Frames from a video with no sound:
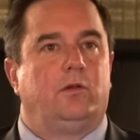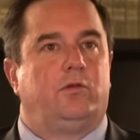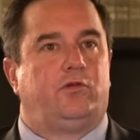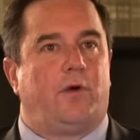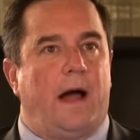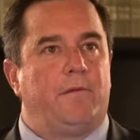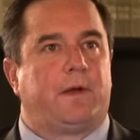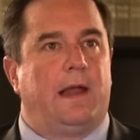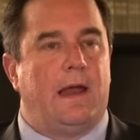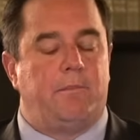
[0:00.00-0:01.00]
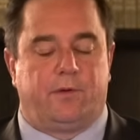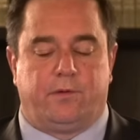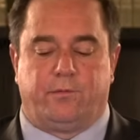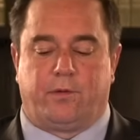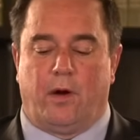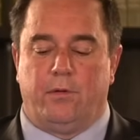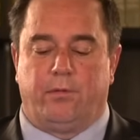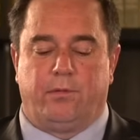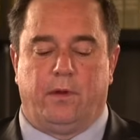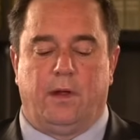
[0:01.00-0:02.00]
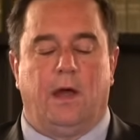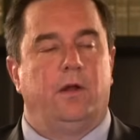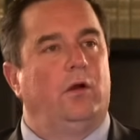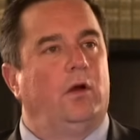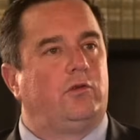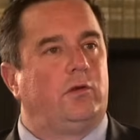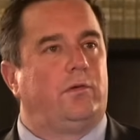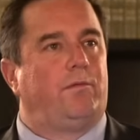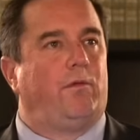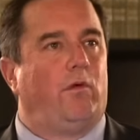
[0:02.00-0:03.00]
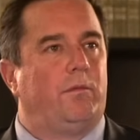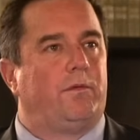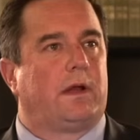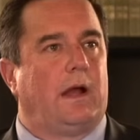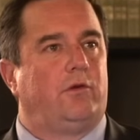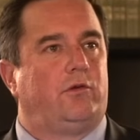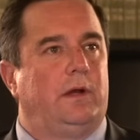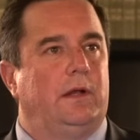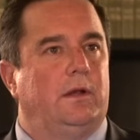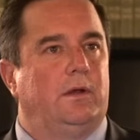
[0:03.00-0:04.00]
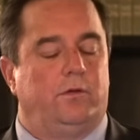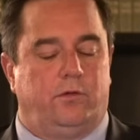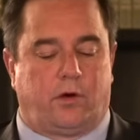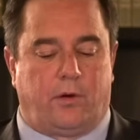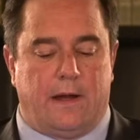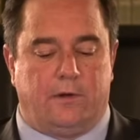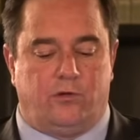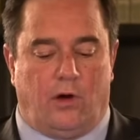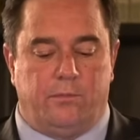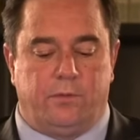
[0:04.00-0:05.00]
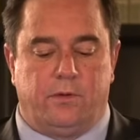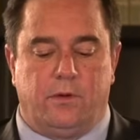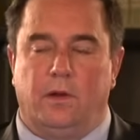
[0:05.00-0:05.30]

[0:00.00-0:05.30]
to drive collaborative growth and urgent reform of the country to create jobs.